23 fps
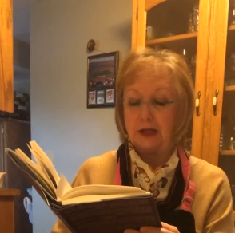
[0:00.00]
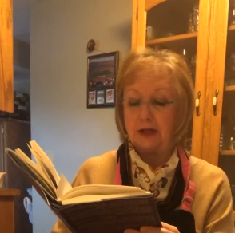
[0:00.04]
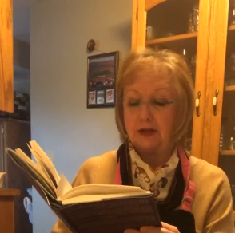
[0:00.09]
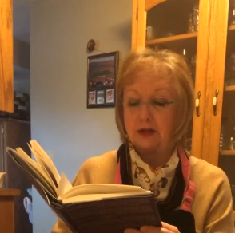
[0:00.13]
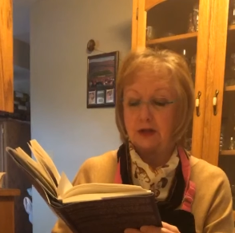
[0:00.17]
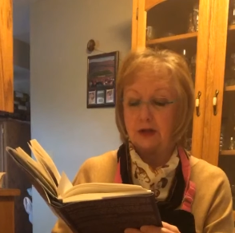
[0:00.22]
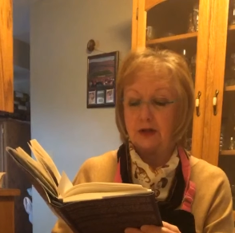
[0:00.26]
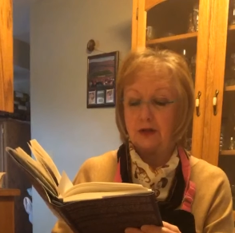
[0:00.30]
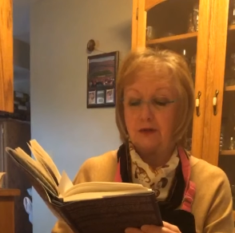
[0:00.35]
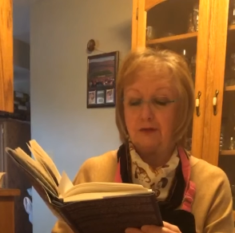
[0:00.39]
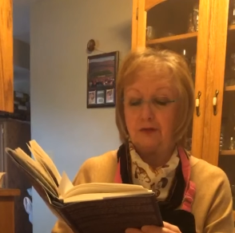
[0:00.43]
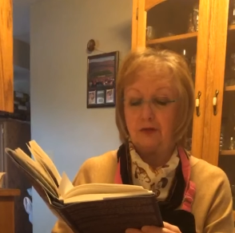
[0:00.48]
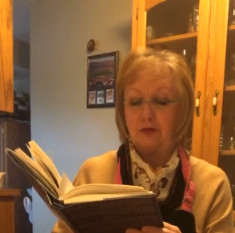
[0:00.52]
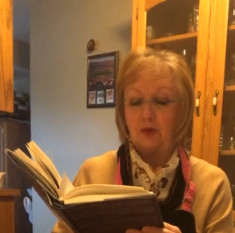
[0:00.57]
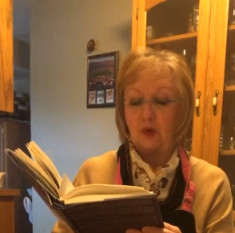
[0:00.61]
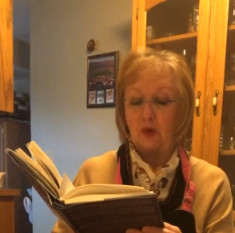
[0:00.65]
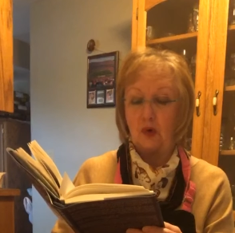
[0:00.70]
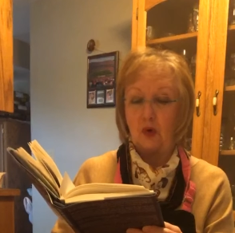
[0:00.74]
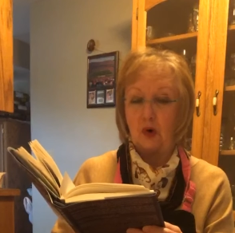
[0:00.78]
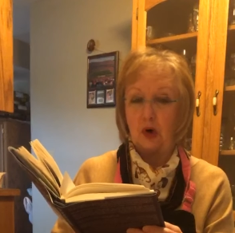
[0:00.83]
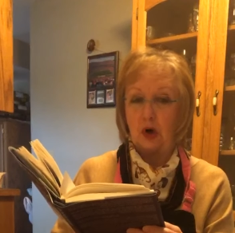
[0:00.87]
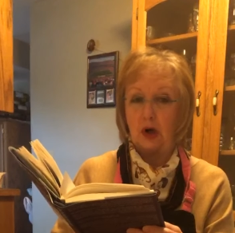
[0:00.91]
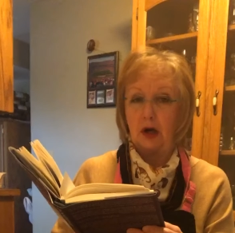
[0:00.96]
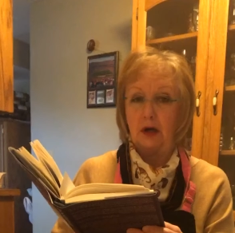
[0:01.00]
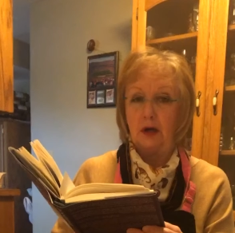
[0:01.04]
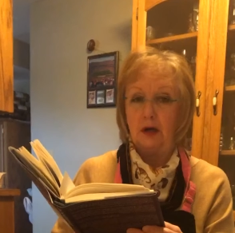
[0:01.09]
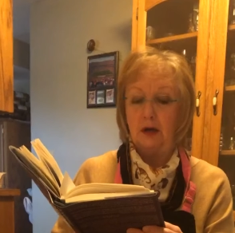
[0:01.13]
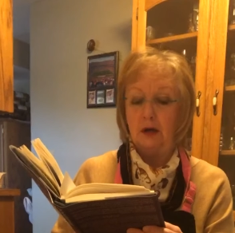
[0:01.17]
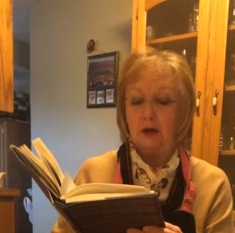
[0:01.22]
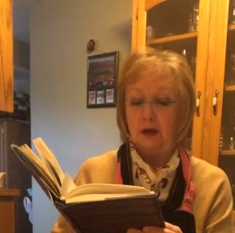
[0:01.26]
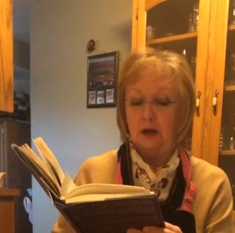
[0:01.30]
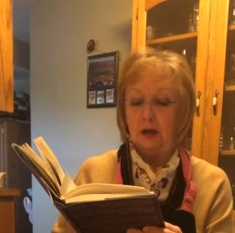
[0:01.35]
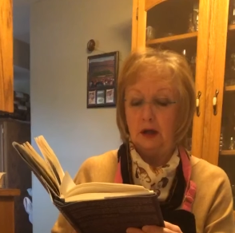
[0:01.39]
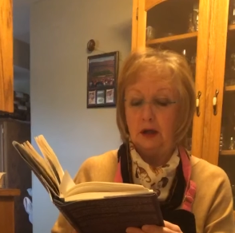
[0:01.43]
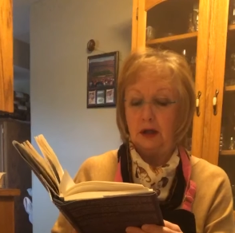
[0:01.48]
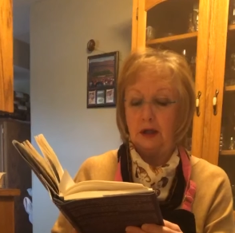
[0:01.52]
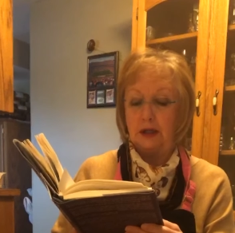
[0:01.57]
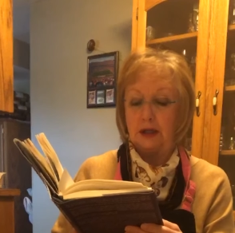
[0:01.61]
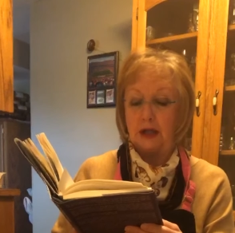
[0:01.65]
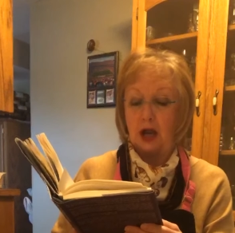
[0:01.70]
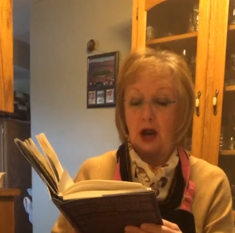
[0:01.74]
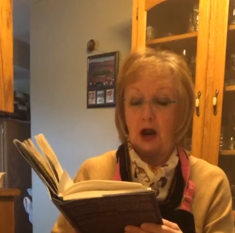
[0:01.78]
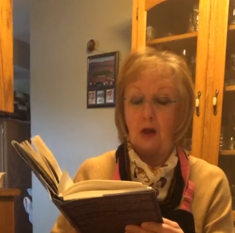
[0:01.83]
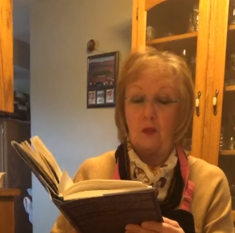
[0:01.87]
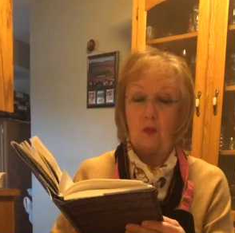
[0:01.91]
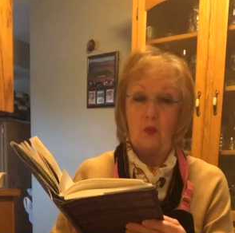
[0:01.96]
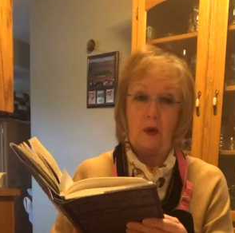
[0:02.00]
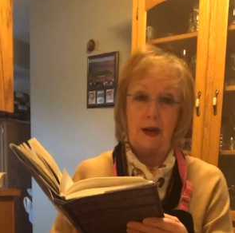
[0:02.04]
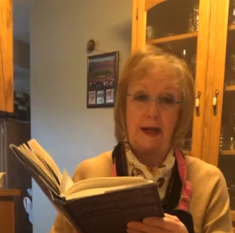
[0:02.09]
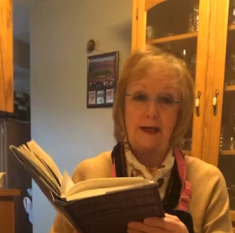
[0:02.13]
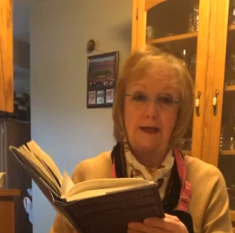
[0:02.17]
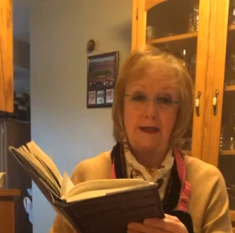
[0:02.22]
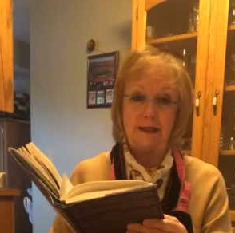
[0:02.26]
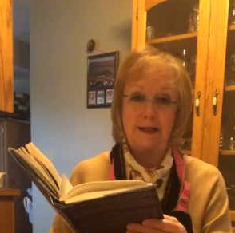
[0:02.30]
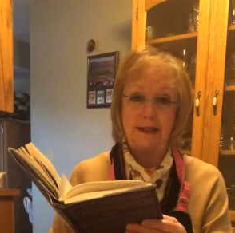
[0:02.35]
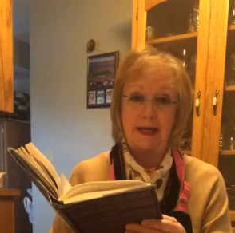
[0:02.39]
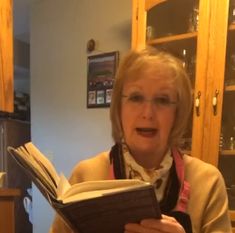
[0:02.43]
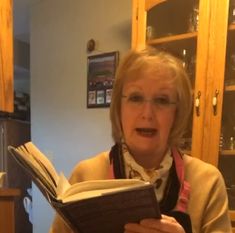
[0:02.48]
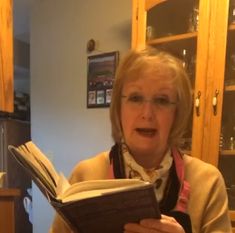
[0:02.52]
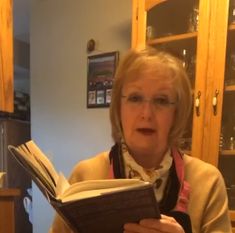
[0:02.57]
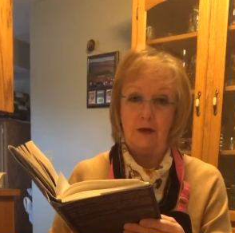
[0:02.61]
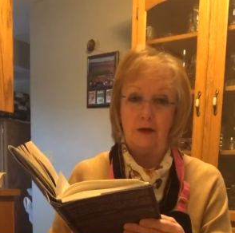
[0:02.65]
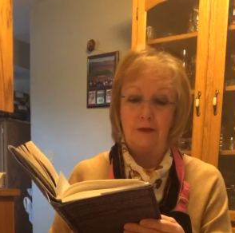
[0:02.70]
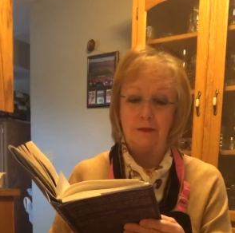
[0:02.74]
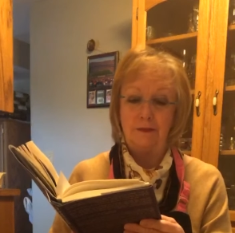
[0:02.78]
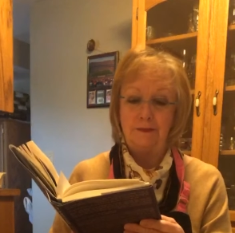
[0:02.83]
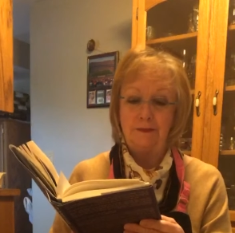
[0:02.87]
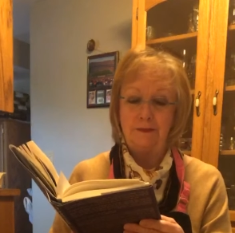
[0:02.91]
to the floor, not weighted down.